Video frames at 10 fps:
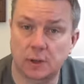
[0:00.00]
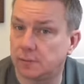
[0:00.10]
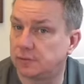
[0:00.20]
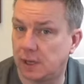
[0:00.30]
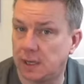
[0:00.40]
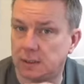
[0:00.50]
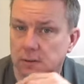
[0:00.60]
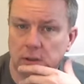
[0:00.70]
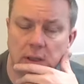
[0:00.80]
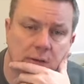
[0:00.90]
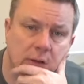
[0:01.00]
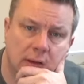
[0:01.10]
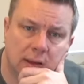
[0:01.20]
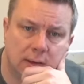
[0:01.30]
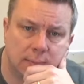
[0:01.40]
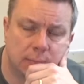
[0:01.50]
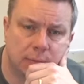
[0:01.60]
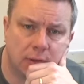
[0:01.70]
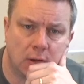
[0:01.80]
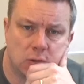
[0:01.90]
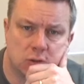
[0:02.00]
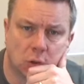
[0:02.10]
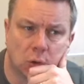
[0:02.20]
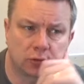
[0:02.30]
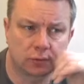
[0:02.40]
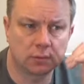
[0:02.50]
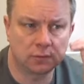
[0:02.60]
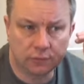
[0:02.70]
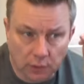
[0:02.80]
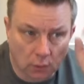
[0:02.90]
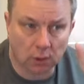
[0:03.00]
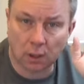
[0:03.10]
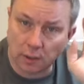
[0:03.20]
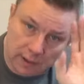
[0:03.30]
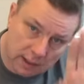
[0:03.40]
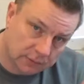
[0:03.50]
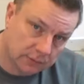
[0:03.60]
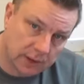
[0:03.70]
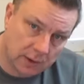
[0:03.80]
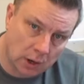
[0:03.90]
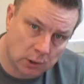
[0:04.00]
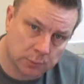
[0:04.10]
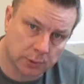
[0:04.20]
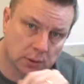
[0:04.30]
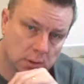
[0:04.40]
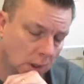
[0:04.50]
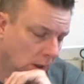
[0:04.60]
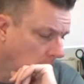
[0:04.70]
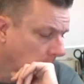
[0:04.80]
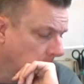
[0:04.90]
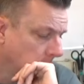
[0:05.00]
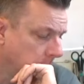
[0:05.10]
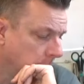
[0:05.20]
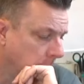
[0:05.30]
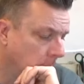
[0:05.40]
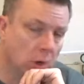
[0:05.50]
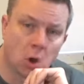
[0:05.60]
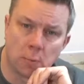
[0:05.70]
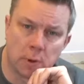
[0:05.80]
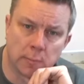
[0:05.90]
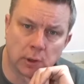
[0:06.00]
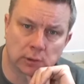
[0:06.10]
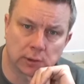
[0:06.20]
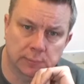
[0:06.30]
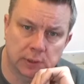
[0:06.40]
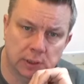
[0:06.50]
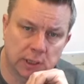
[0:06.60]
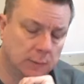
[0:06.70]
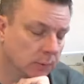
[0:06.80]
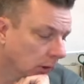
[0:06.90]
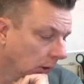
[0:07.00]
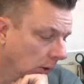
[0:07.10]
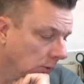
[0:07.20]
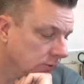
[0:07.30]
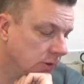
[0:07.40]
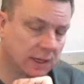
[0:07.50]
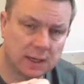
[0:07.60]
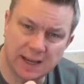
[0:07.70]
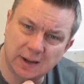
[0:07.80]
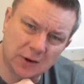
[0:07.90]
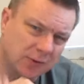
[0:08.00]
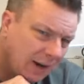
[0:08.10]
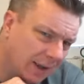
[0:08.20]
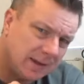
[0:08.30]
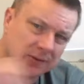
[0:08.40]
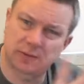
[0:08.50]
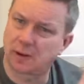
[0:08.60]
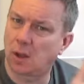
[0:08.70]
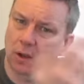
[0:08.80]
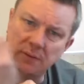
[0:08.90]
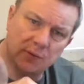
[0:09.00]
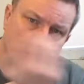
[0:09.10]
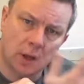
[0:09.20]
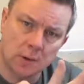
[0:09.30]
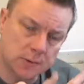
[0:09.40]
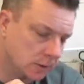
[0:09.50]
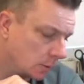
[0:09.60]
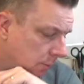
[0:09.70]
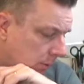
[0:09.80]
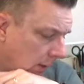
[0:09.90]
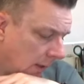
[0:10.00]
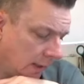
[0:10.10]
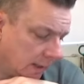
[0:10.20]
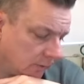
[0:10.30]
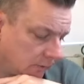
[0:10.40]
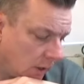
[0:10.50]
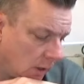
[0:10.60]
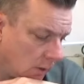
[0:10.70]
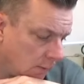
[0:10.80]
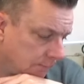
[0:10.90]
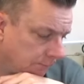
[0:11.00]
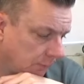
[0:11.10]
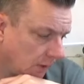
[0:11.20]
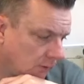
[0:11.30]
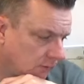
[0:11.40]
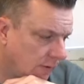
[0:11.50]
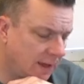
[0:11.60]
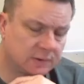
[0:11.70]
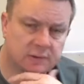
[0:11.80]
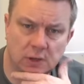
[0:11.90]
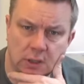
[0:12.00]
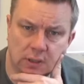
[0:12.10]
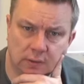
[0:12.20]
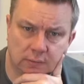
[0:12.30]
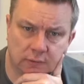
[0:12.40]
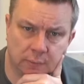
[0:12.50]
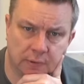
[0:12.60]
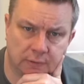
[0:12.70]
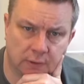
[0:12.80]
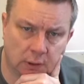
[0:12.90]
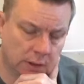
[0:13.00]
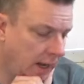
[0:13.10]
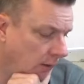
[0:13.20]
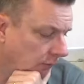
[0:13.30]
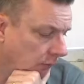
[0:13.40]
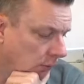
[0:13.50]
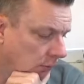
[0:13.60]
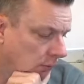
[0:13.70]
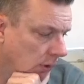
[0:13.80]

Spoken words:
I've seen, those doors do look like they're open, but not on my model. I'm going to keep them closed, and it kind of cleans the line of the nose up. So that's certainly something to look out for.